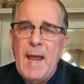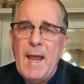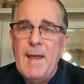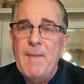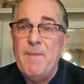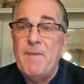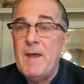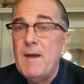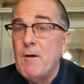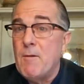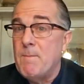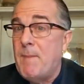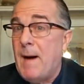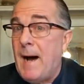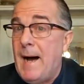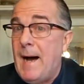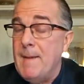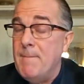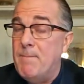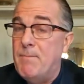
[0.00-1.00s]
and
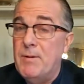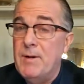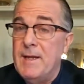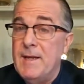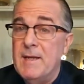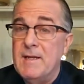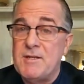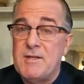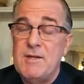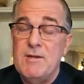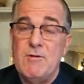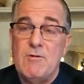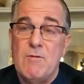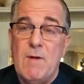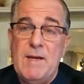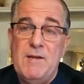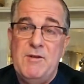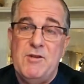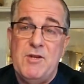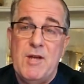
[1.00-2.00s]
thereby putting us in
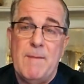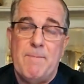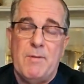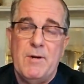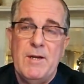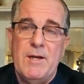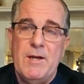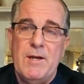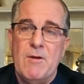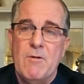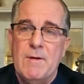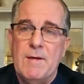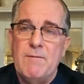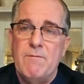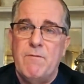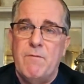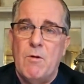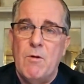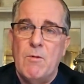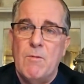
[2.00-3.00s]
great jeopardy
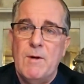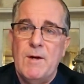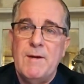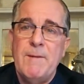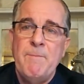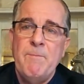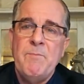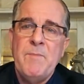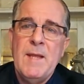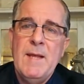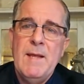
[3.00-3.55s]
going forward.